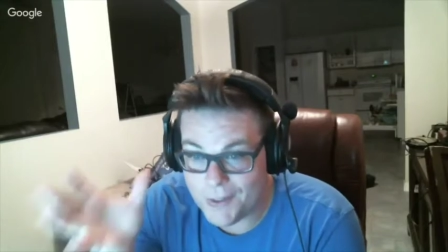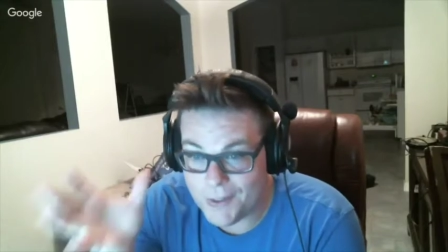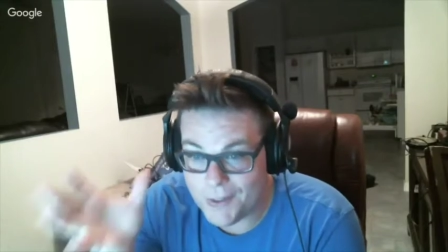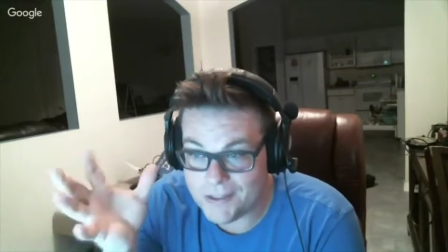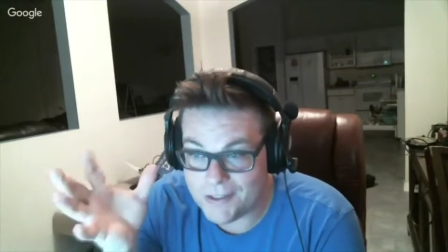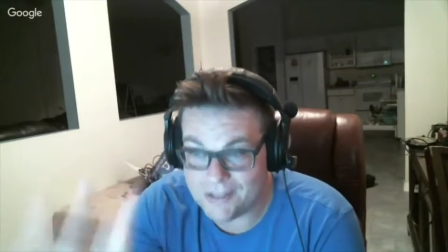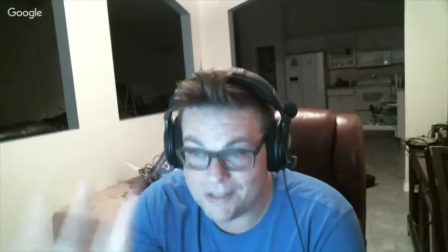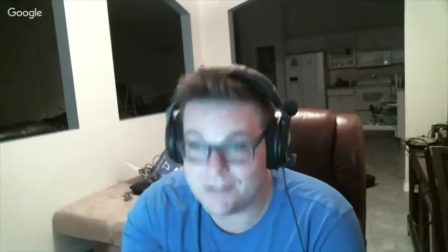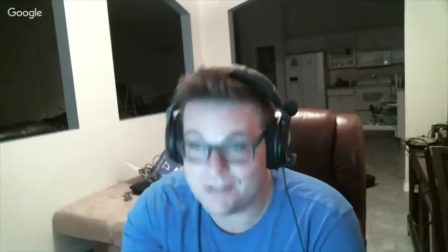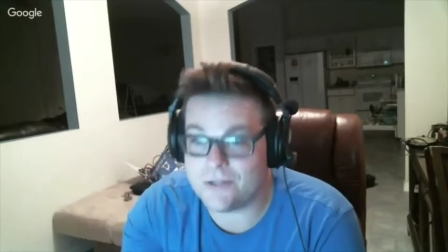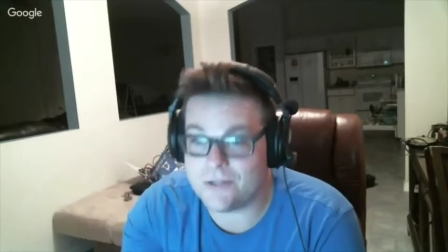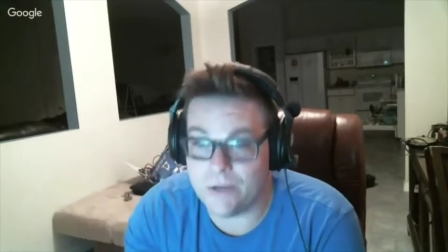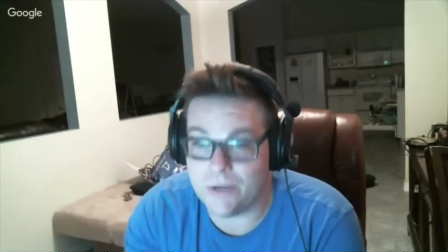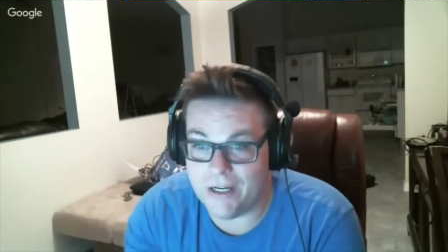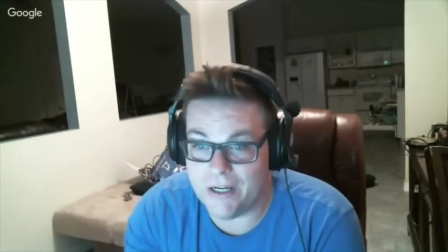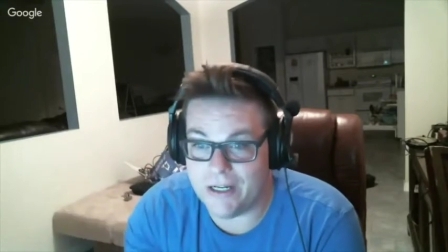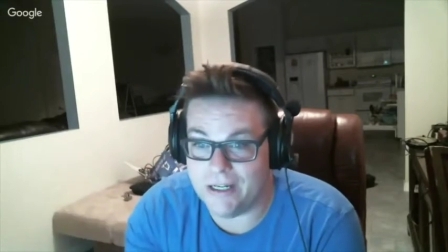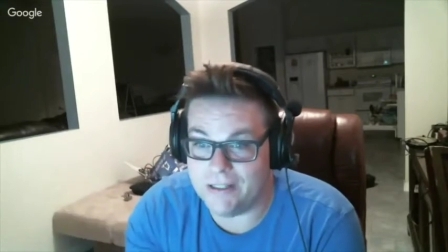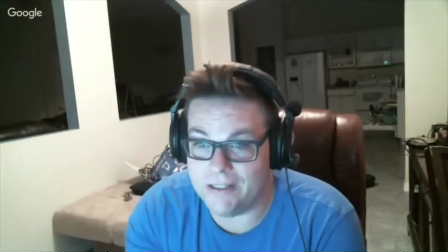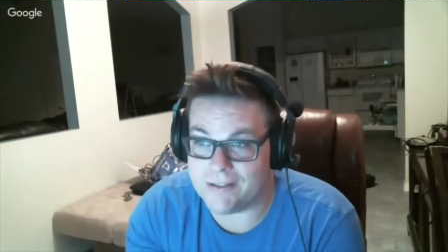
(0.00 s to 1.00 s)

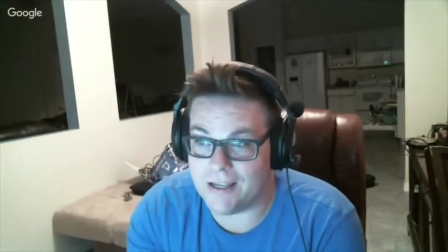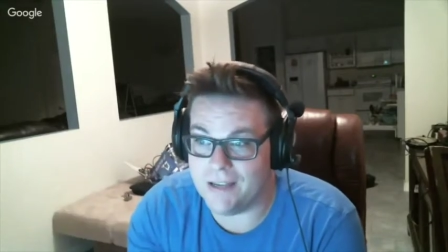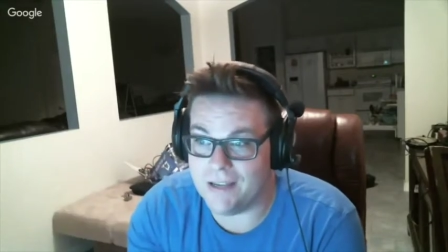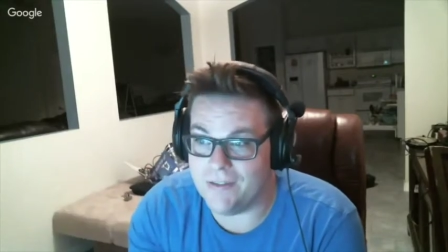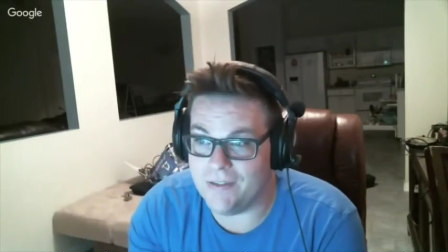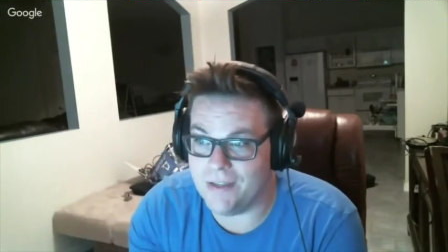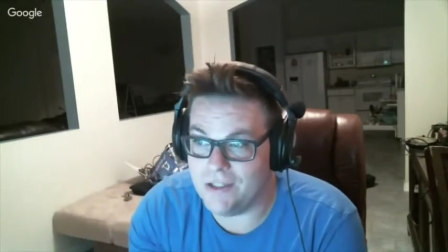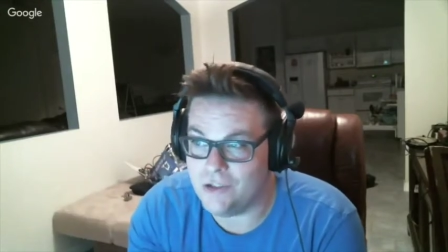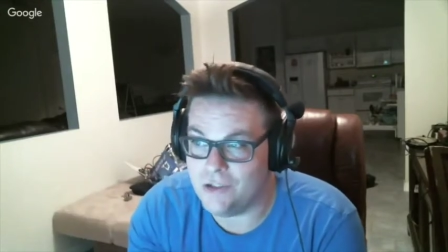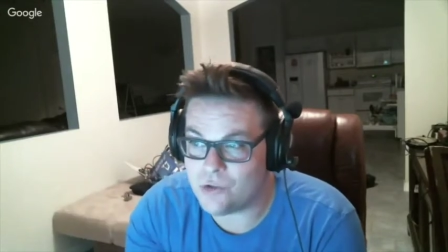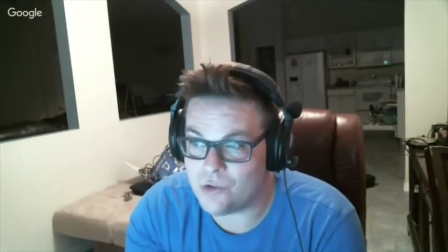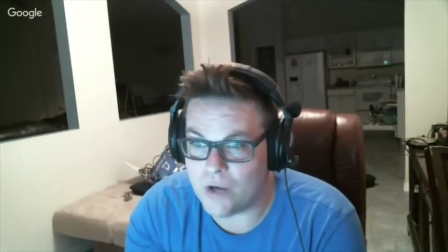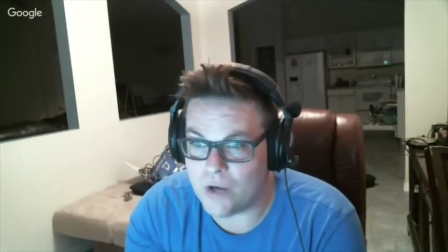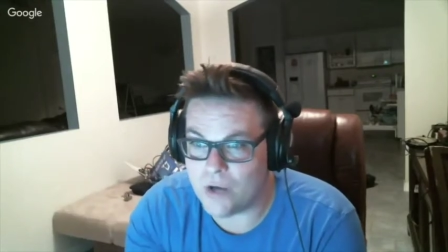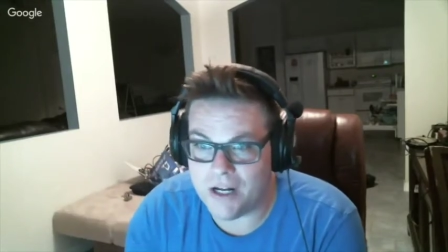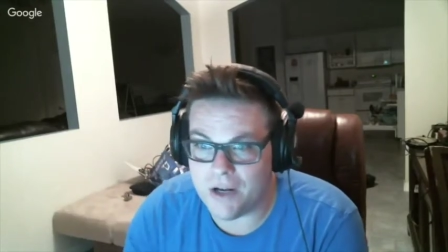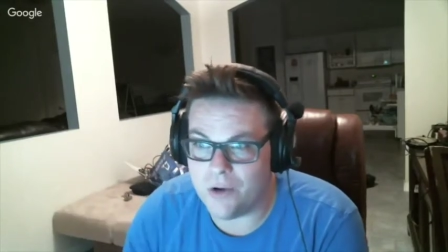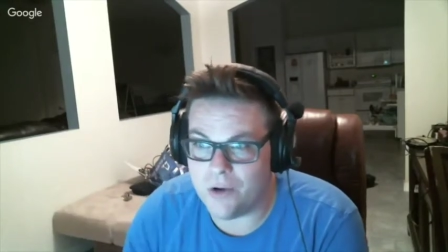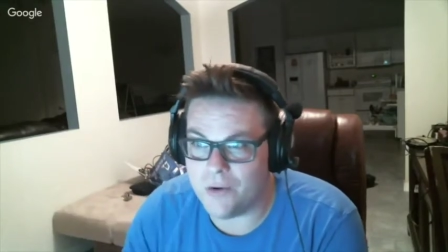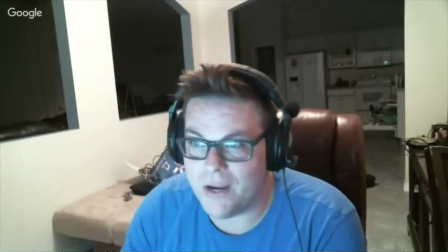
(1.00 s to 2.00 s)
screens, and then you try to
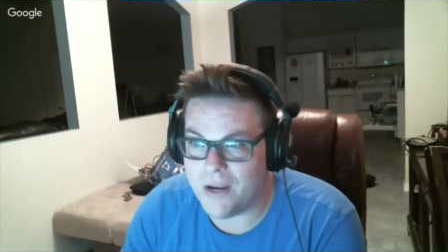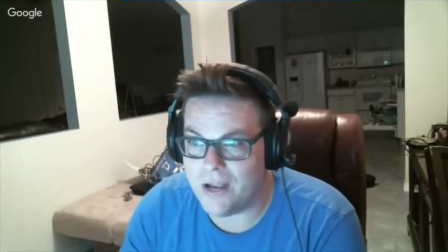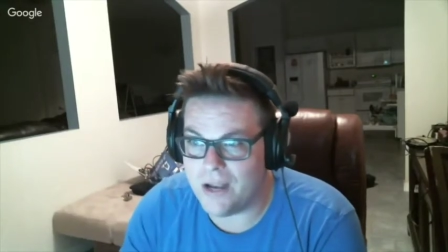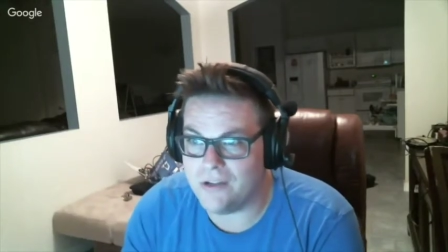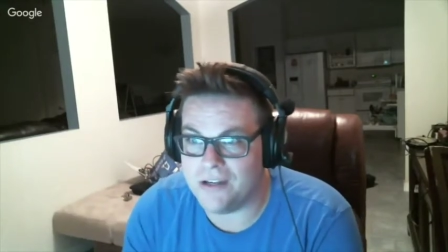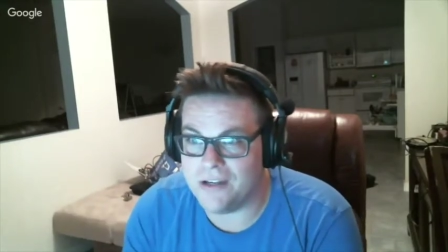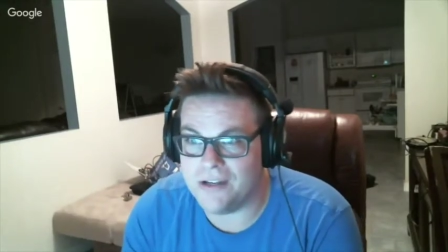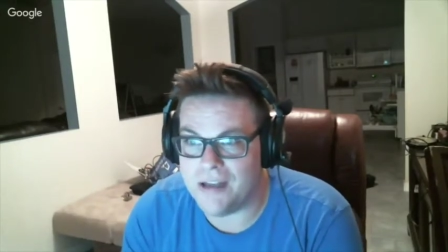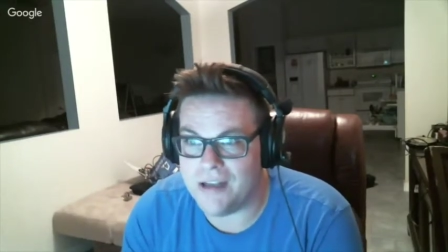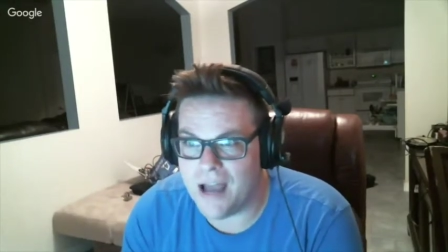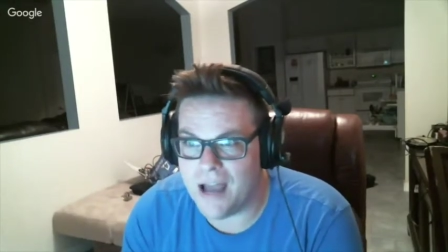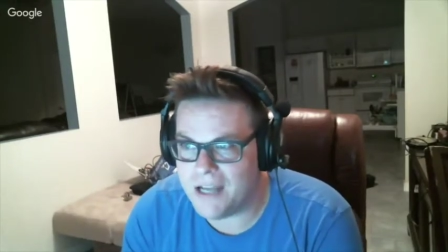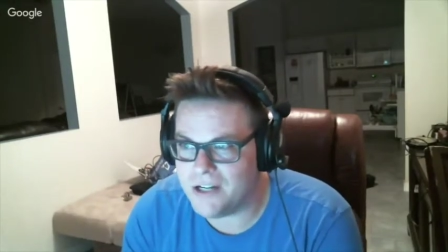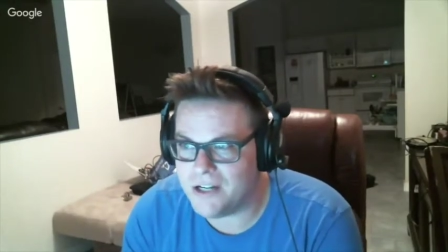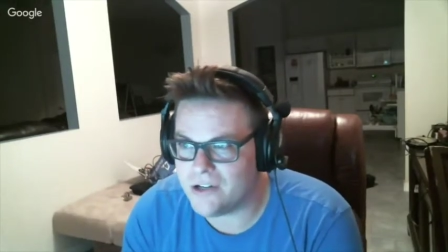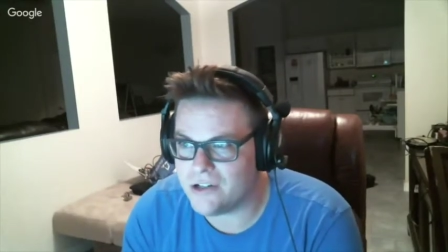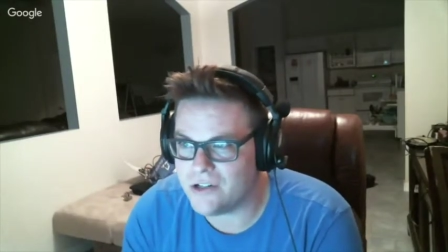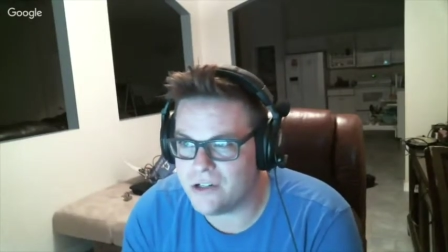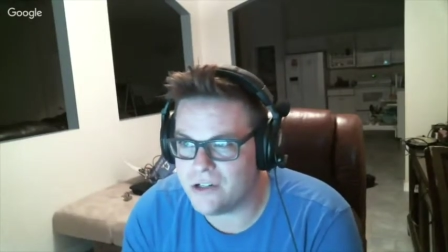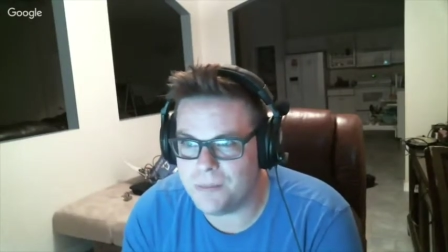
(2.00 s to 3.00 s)
go down to
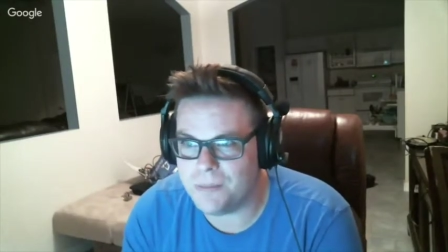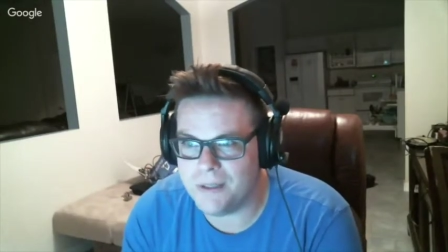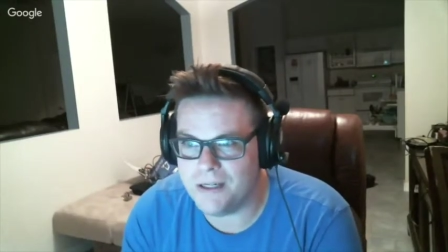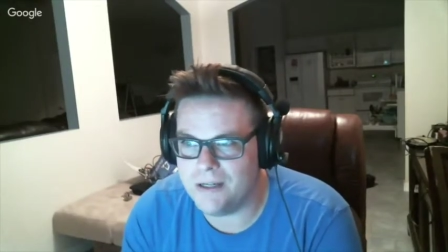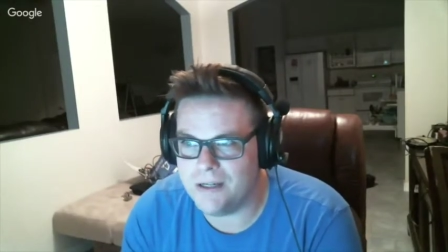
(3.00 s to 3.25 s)
900p